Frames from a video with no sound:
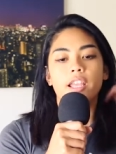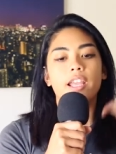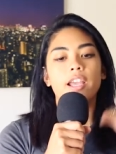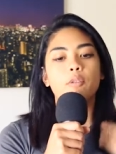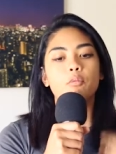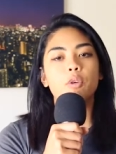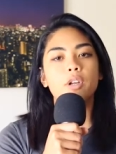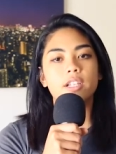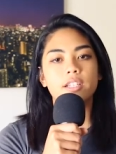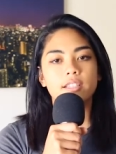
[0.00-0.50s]

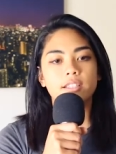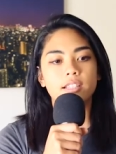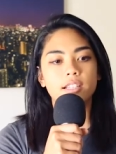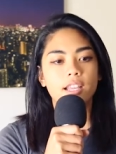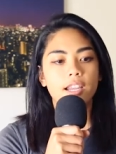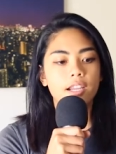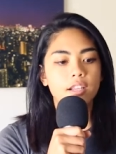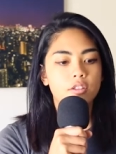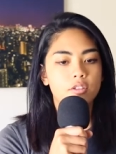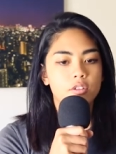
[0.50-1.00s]
and what it's
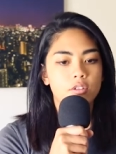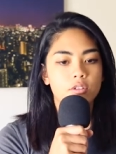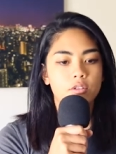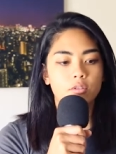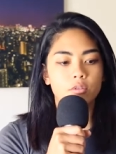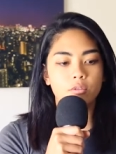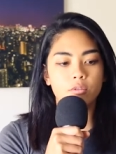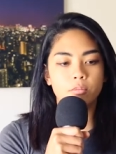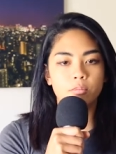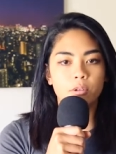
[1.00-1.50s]
like
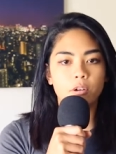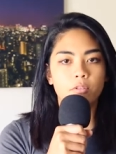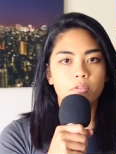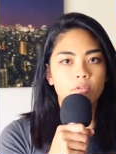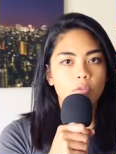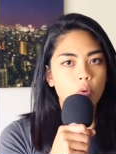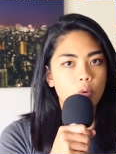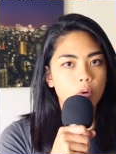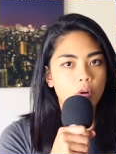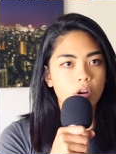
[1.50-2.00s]
to
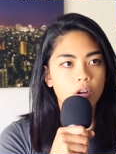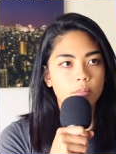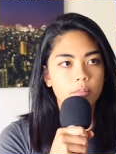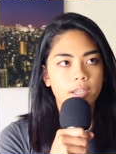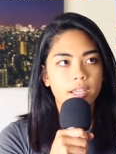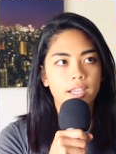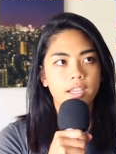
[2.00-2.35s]
perform.